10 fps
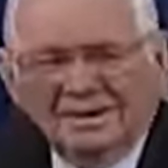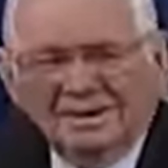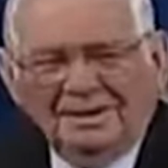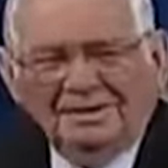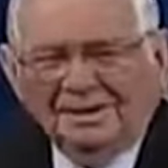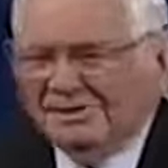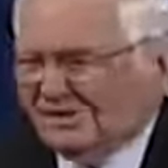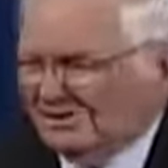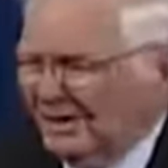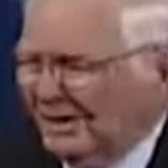and he
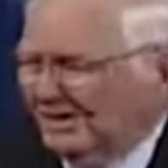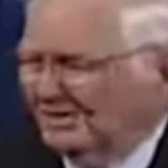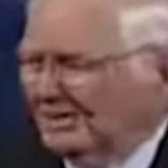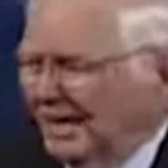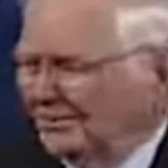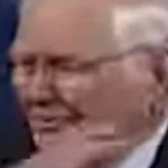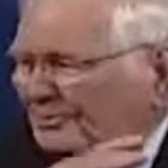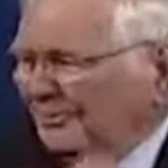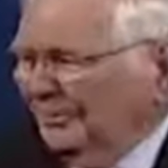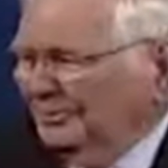reaches out and taps
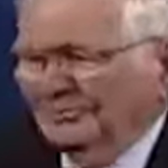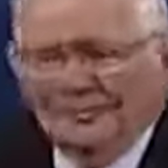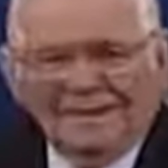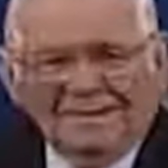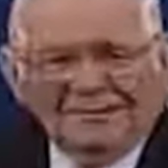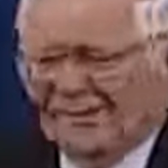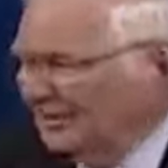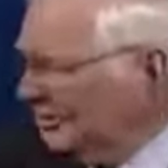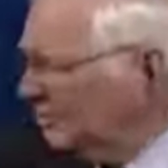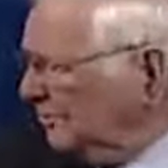you on the face,
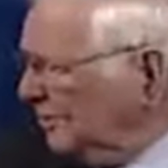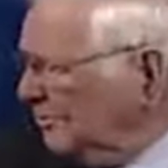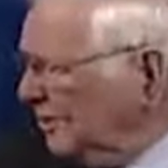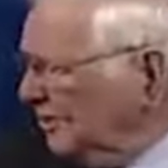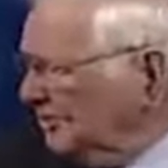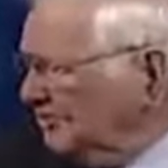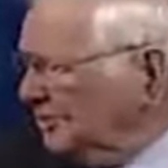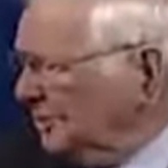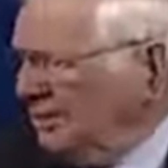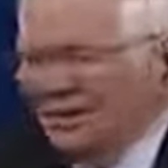then you turn the other
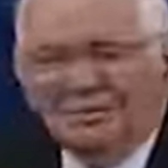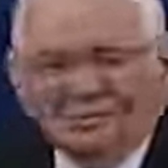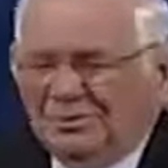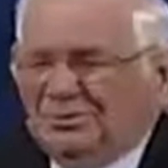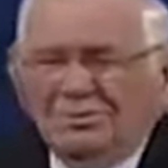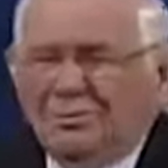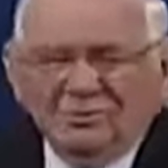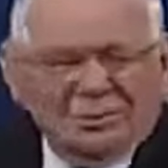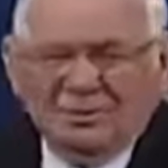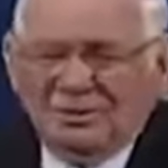cheek because you
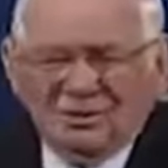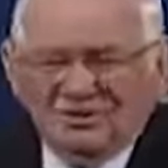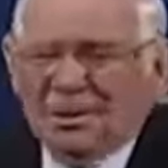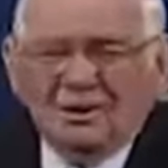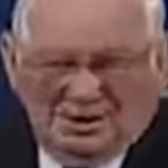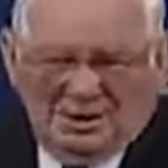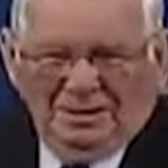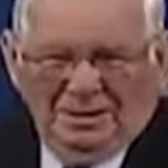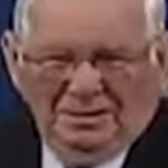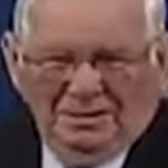overloaded his
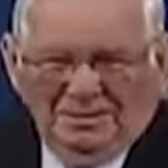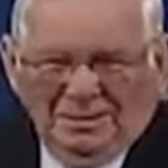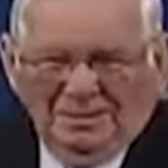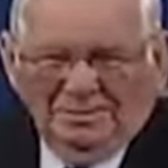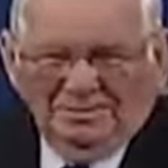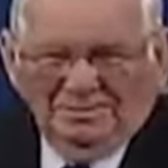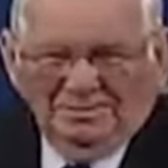donkey. Okay.